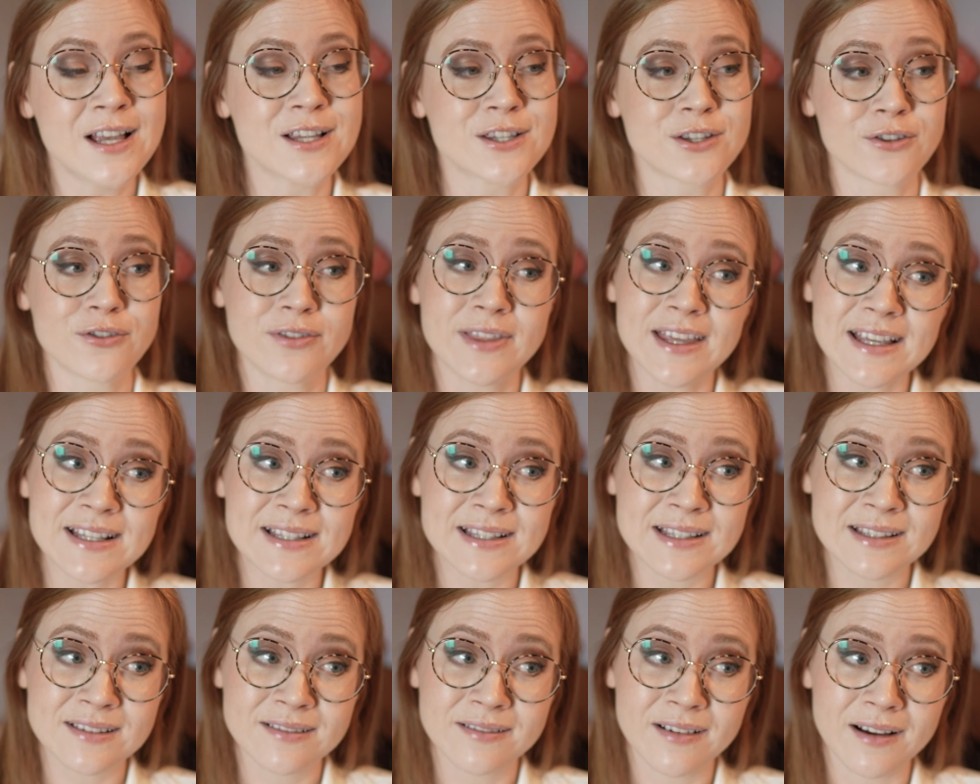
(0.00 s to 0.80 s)
So
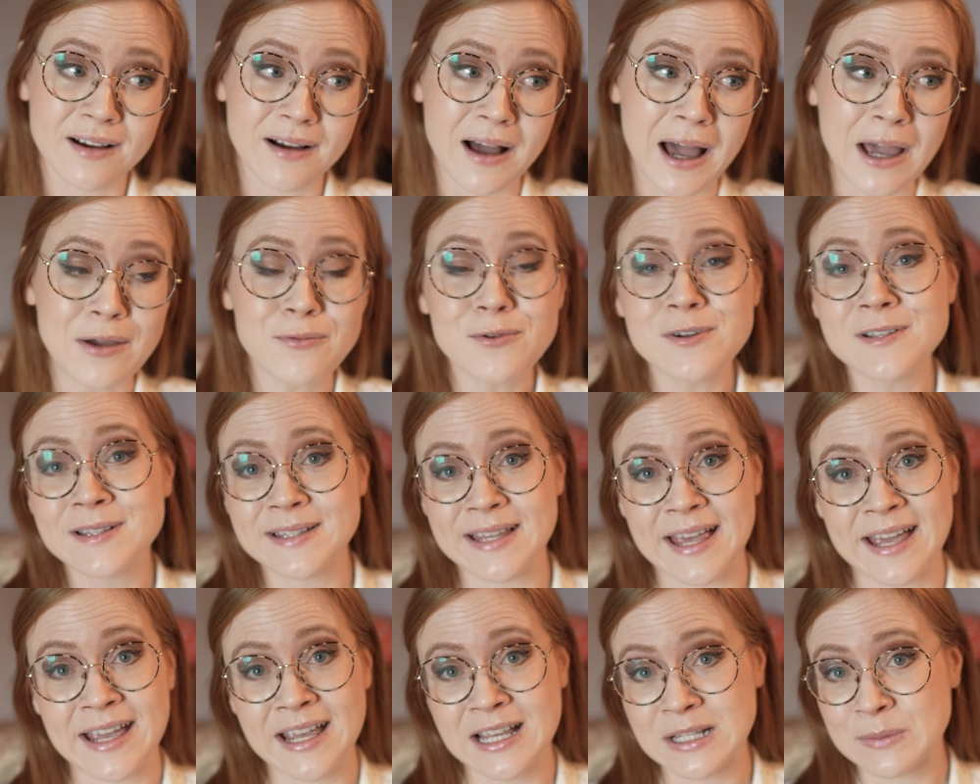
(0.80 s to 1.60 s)
this, I would
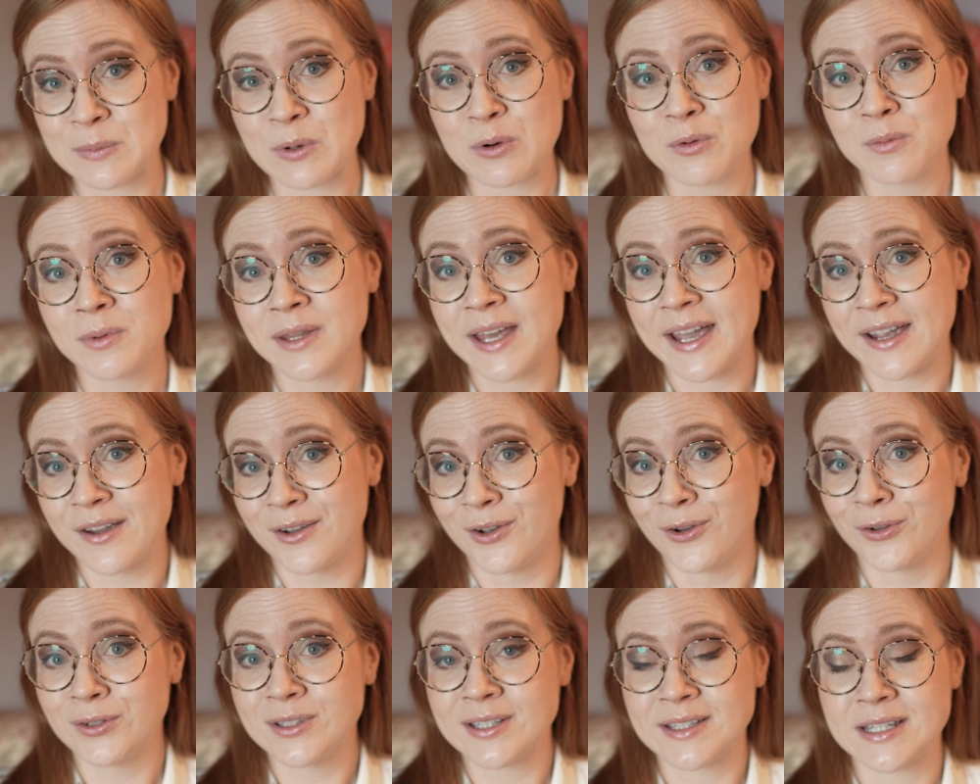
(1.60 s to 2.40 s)
say, is probably a
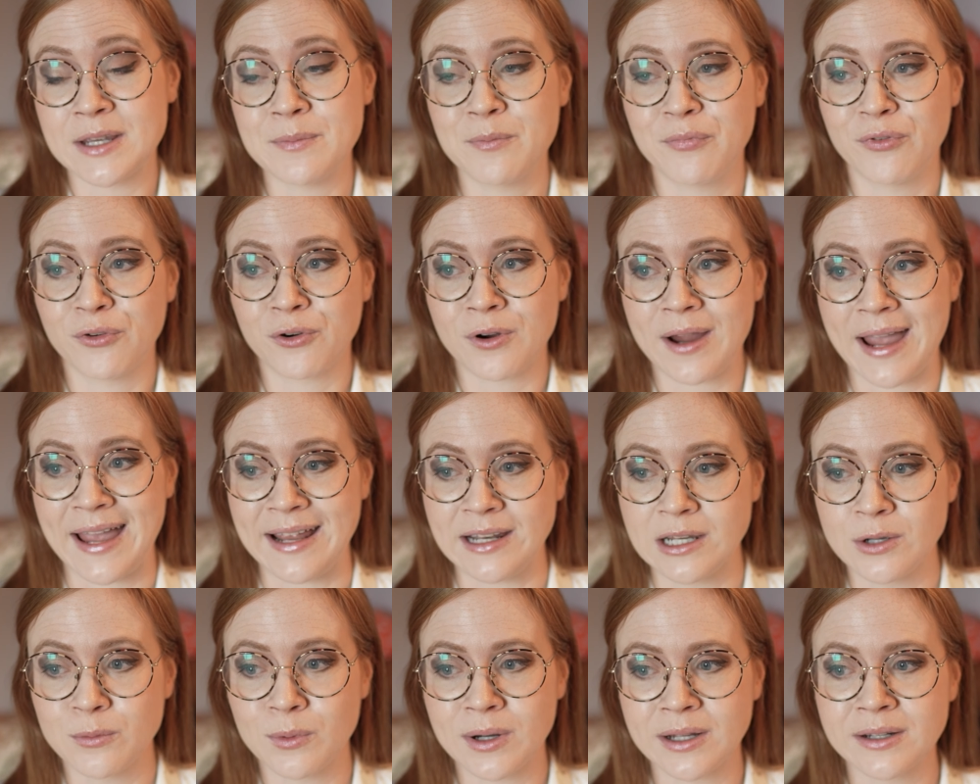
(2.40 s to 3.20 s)
good tip for
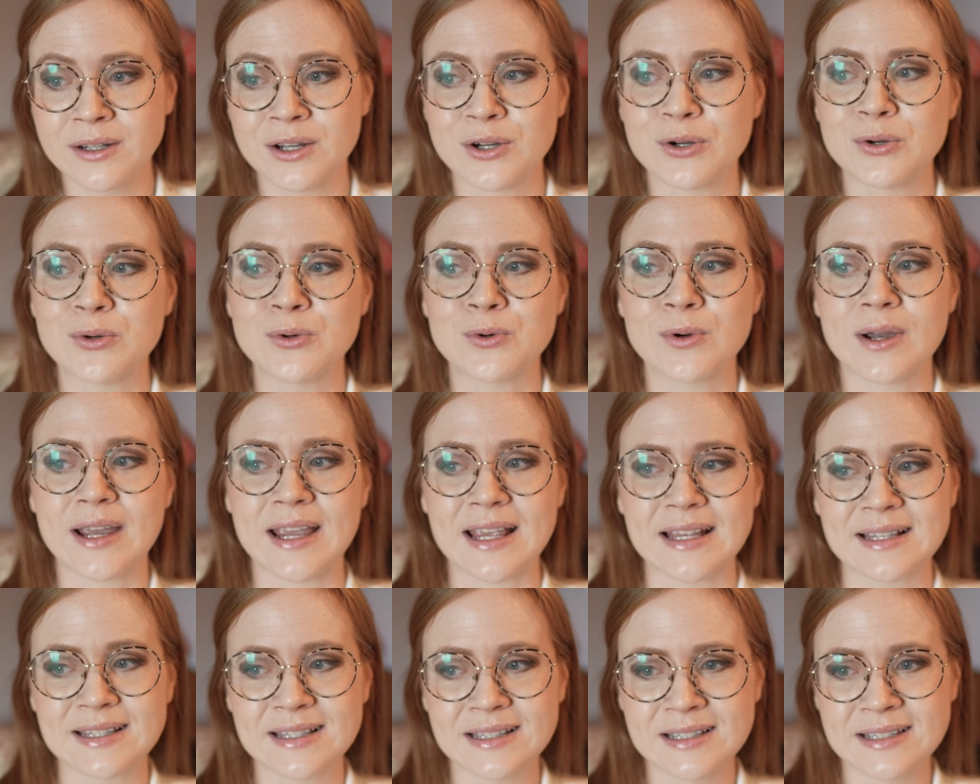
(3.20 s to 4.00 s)
anyone who
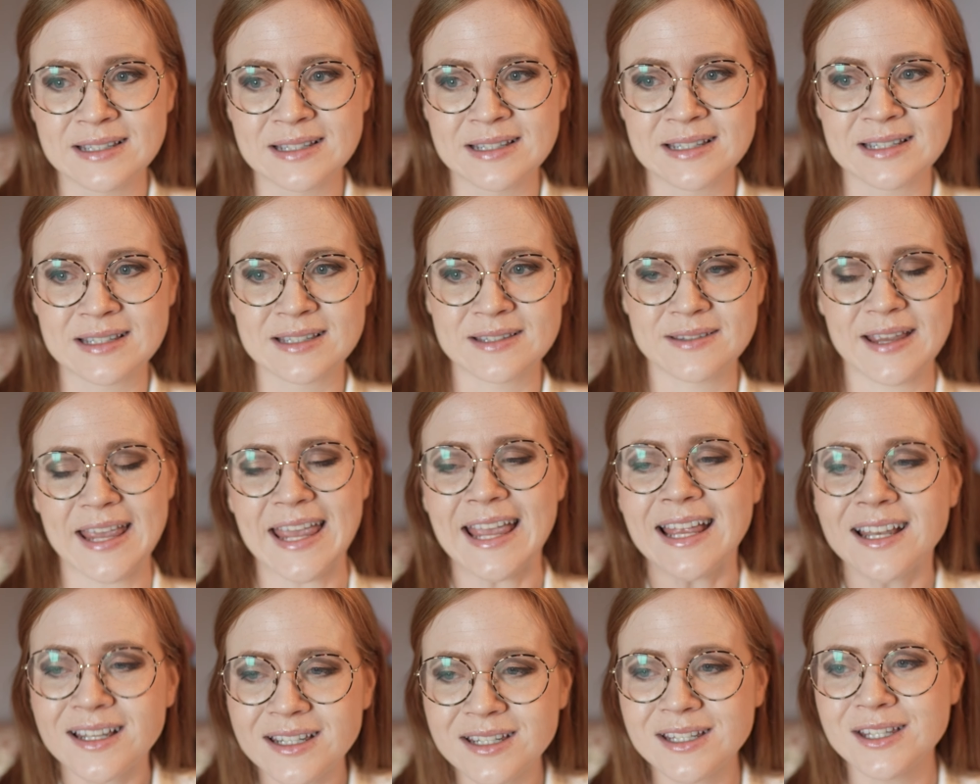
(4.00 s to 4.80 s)
isn't
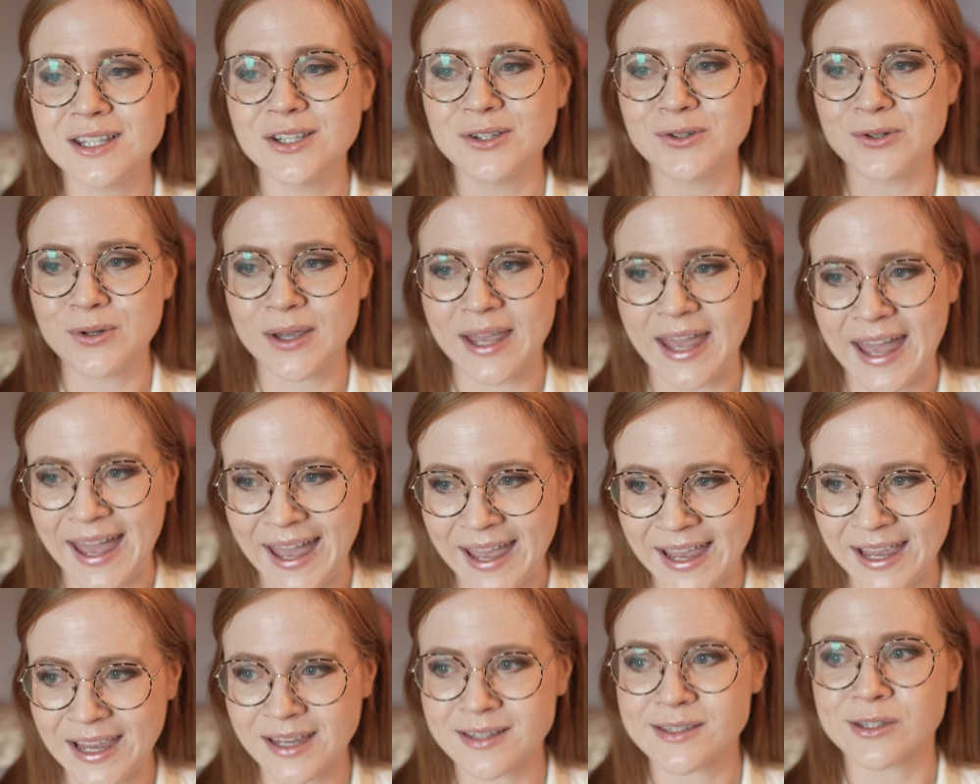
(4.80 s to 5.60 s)
in the
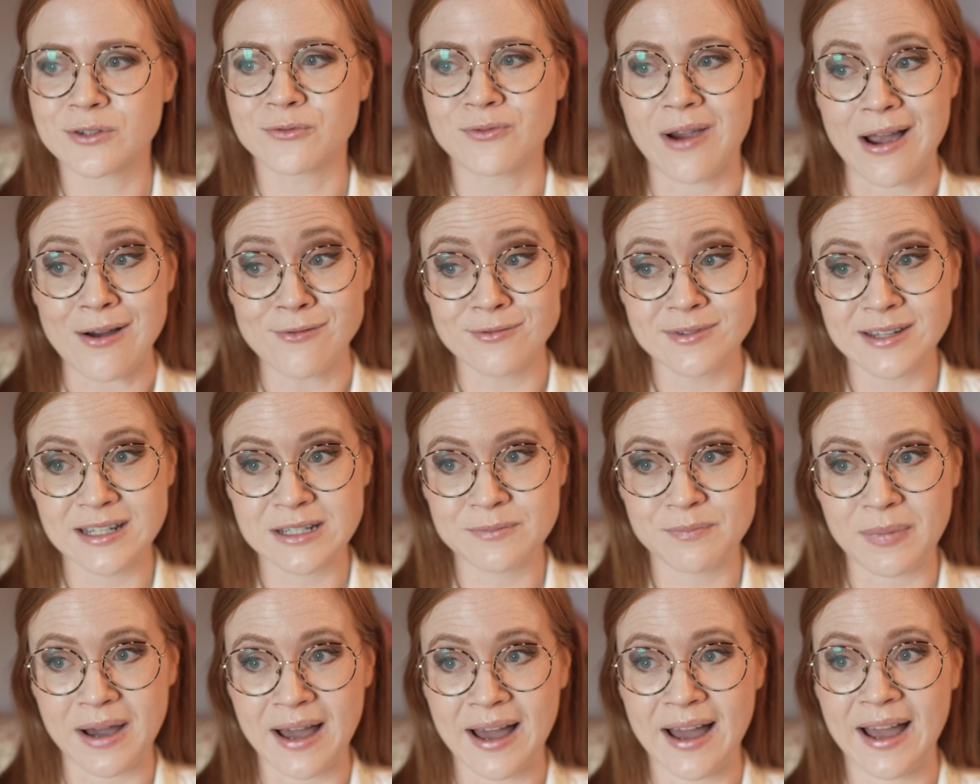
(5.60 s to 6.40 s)
UK
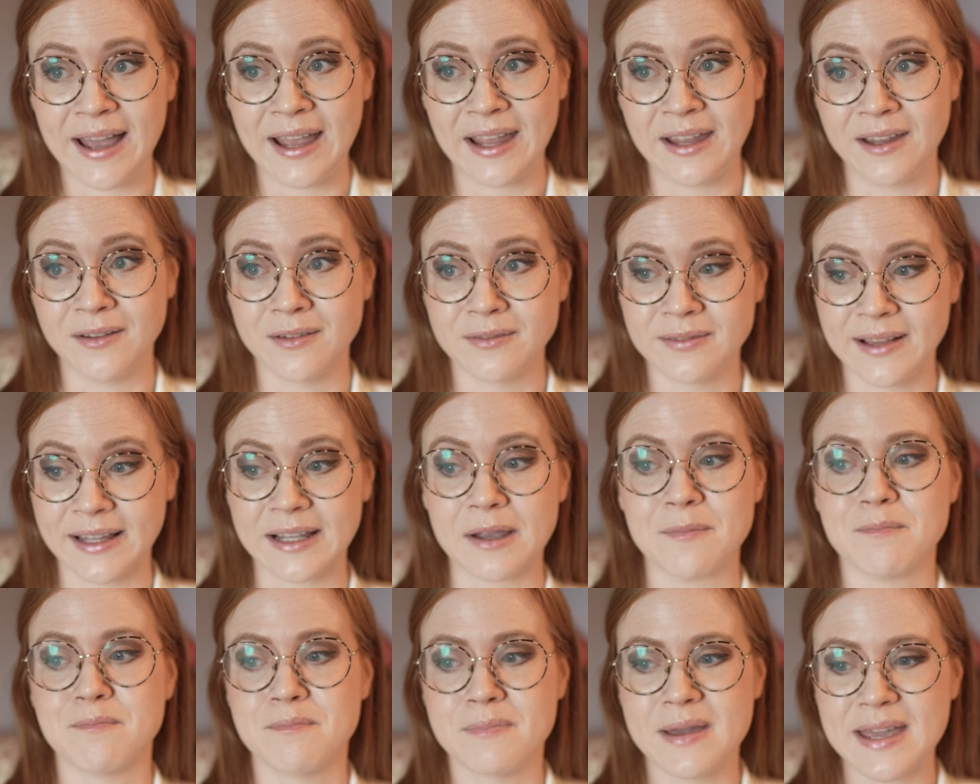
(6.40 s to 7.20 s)
surrounded by
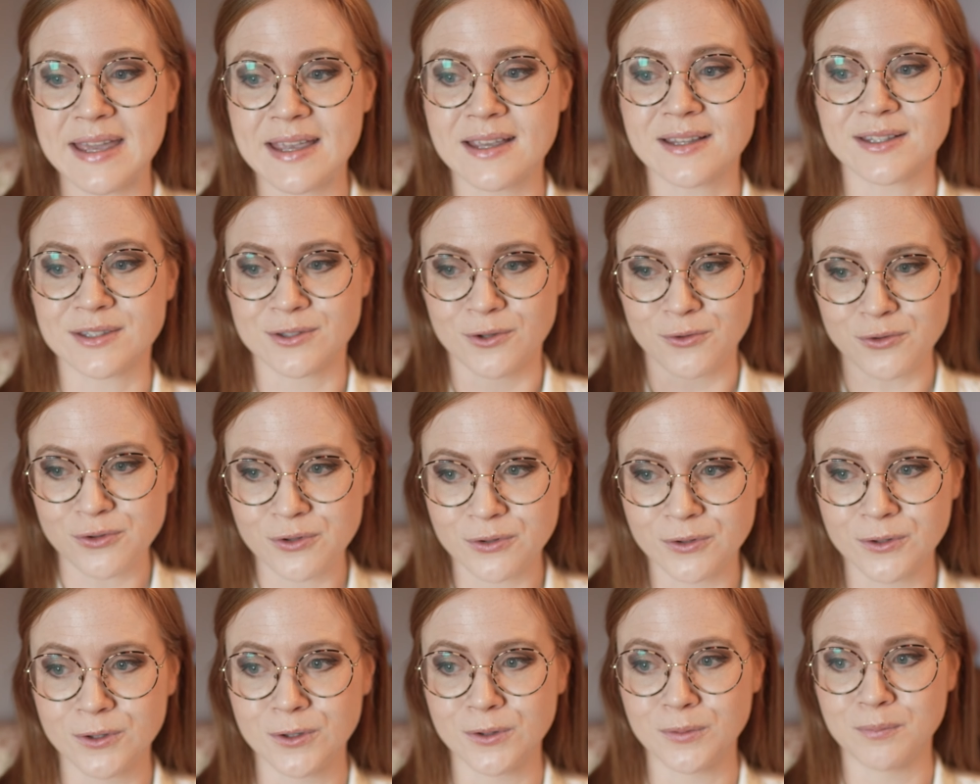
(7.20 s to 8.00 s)
like a big
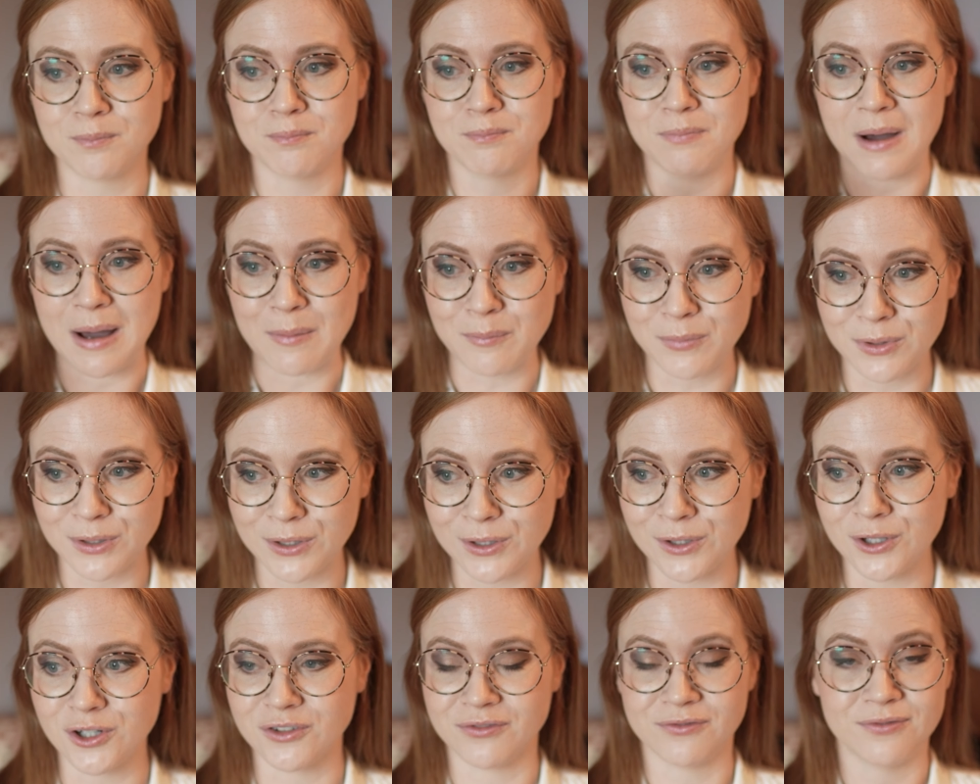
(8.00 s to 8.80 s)
social
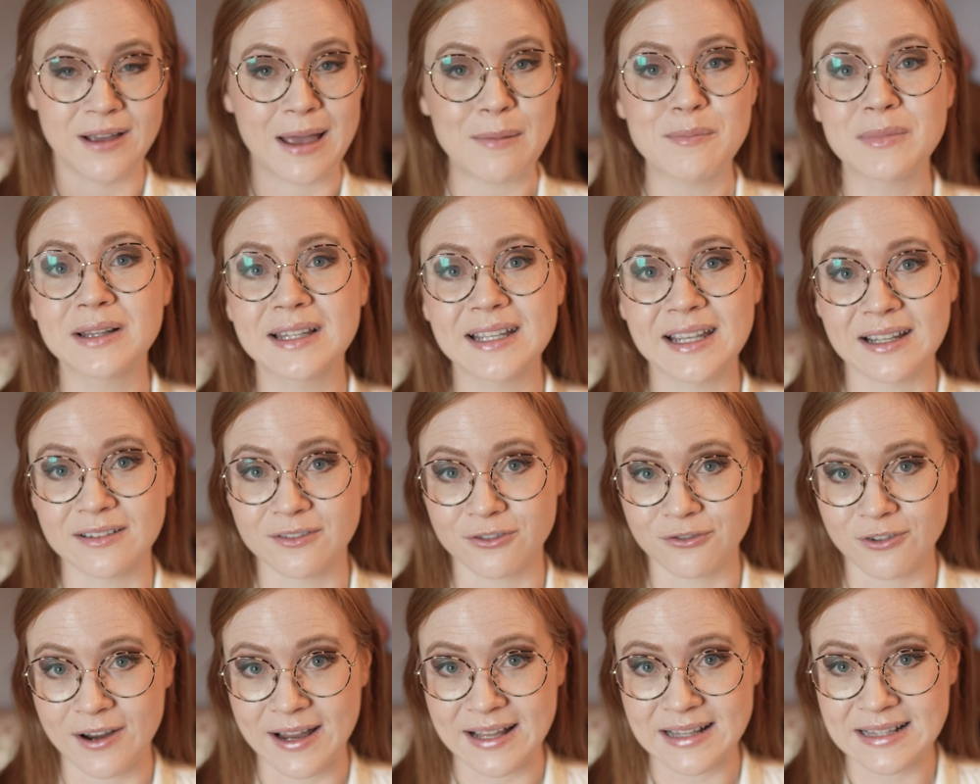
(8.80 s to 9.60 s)
bubble of family
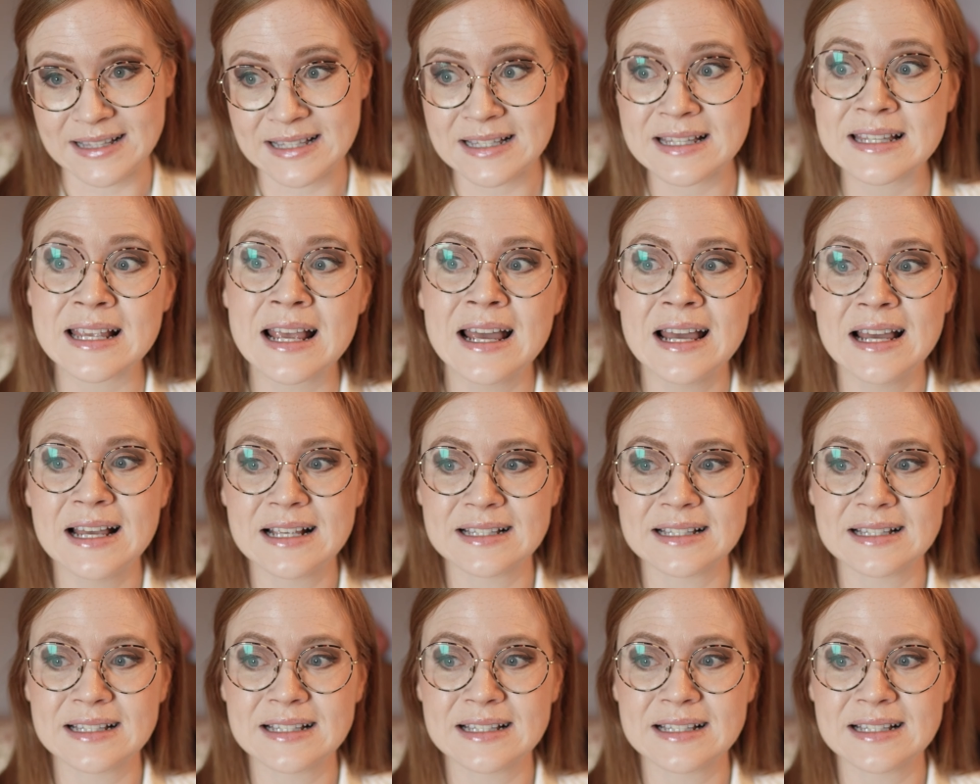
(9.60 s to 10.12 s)
and friends.